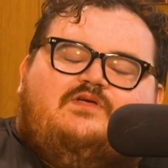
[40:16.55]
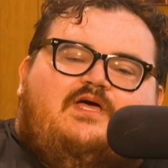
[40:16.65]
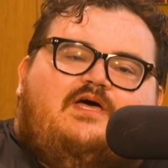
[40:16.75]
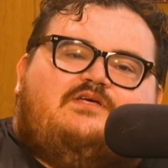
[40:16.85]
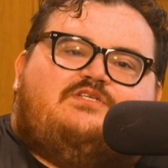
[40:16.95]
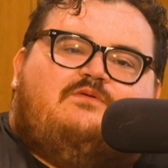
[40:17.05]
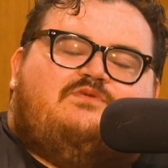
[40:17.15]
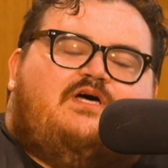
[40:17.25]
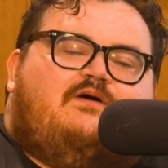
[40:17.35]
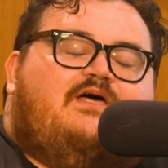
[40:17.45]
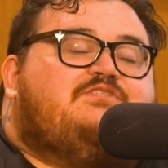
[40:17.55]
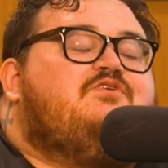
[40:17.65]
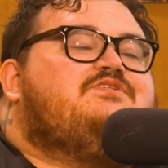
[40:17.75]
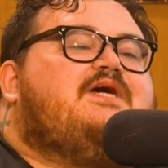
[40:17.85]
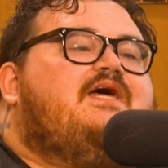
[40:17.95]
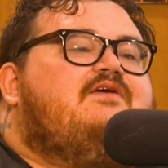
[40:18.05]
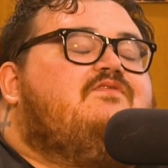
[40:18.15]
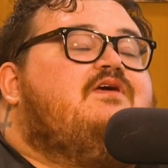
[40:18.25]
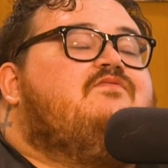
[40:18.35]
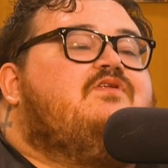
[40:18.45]
Yeah, sometimes like dude, because I
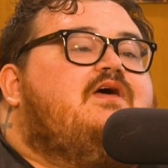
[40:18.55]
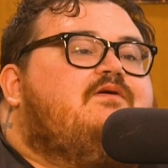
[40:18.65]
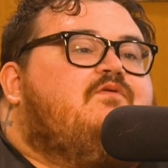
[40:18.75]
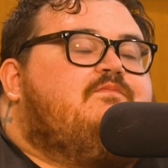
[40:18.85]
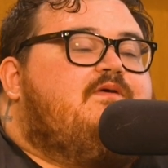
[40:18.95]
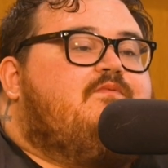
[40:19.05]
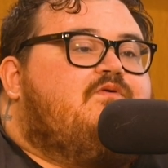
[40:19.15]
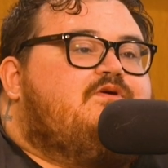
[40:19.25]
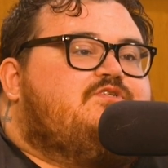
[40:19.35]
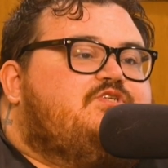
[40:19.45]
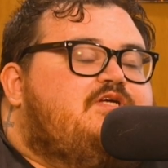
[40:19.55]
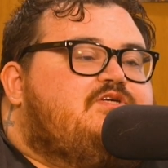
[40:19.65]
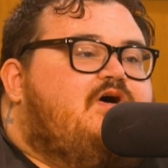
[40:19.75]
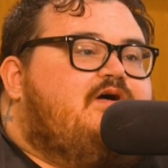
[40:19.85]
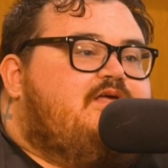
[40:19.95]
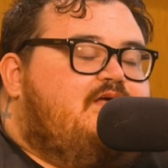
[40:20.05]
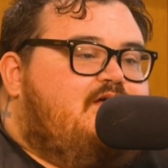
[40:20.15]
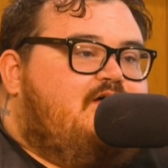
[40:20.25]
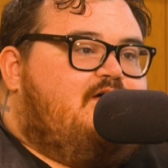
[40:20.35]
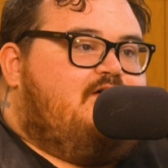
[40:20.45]
even like when people are shit
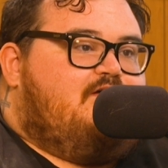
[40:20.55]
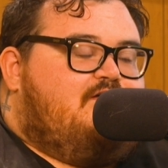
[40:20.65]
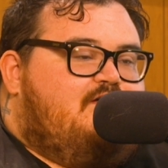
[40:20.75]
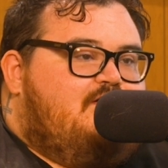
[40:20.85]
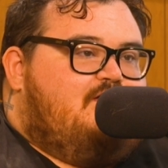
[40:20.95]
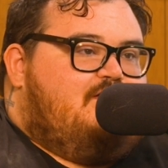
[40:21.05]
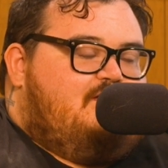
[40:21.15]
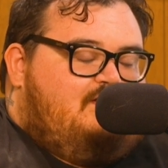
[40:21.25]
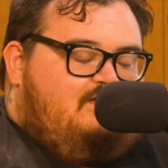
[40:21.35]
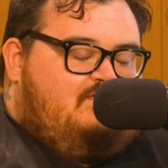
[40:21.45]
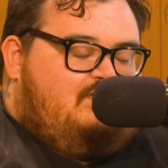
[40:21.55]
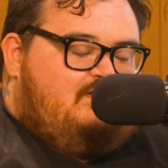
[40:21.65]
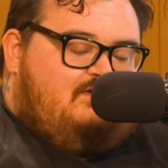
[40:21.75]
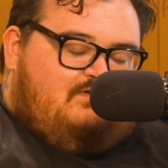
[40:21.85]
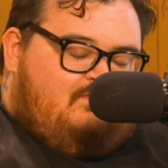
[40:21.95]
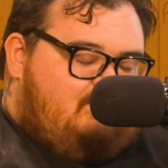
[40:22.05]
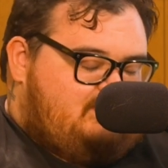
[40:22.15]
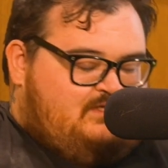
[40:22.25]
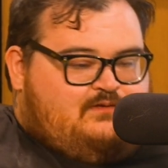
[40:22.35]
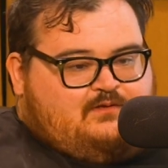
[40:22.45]
talking what
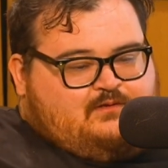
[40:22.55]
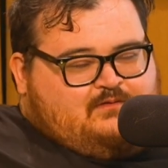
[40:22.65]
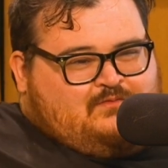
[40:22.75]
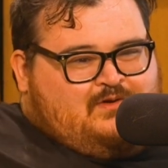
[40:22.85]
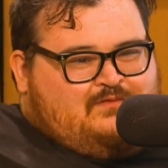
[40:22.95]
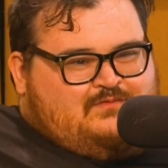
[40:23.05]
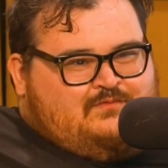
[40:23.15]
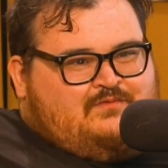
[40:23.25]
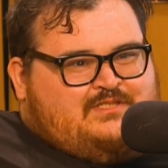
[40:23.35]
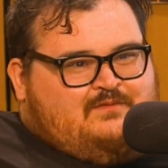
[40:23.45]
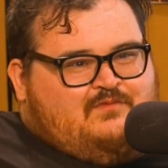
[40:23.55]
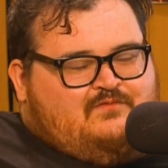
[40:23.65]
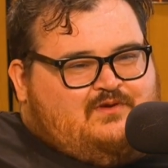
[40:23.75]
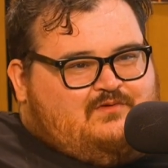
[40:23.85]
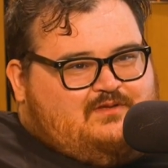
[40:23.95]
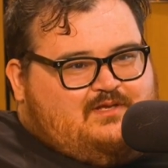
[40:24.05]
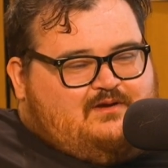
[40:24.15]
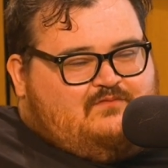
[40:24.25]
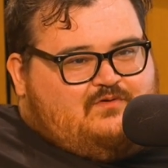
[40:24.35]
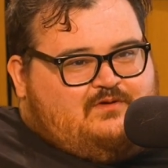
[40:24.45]
was that movie
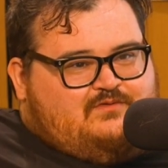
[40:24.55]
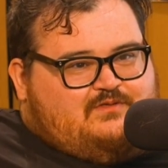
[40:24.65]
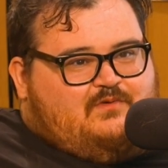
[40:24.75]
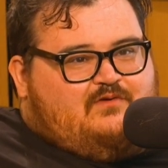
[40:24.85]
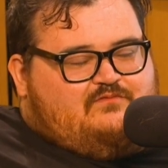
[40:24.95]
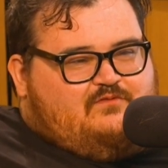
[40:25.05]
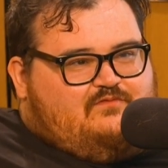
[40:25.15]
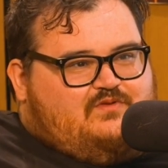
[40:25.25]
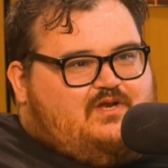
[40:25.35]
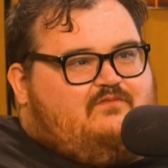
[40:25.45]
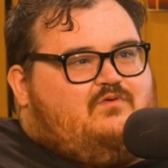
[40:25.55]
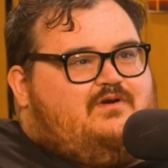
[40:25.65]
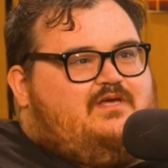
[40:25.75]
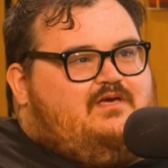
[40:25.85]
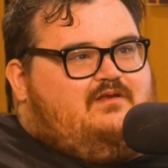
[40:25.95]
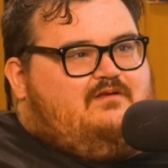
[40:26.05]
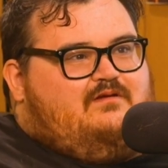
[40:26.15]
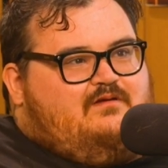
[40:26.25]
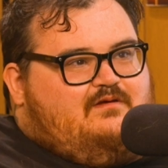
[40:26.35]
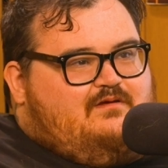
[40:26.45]
that it was a Marvel movie that everyone hated.